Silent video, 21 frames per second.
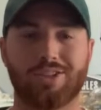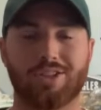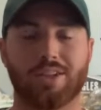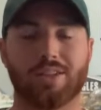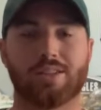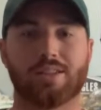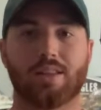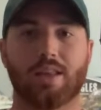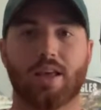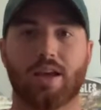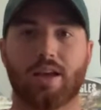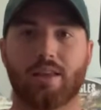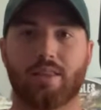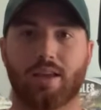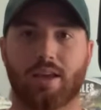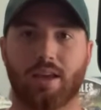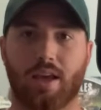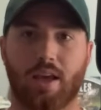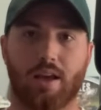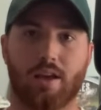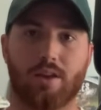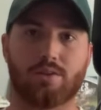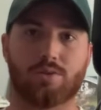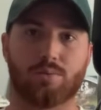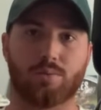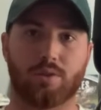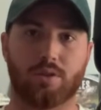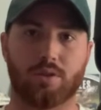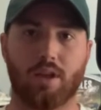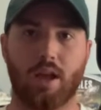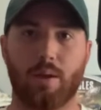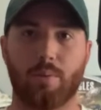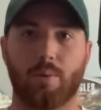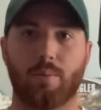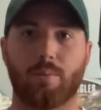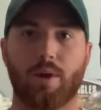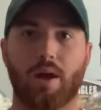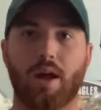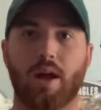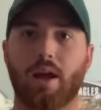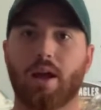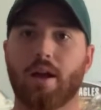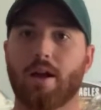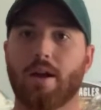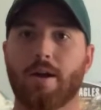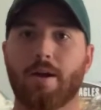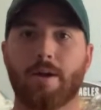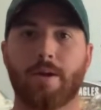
Just like in the case with Tampa Bay,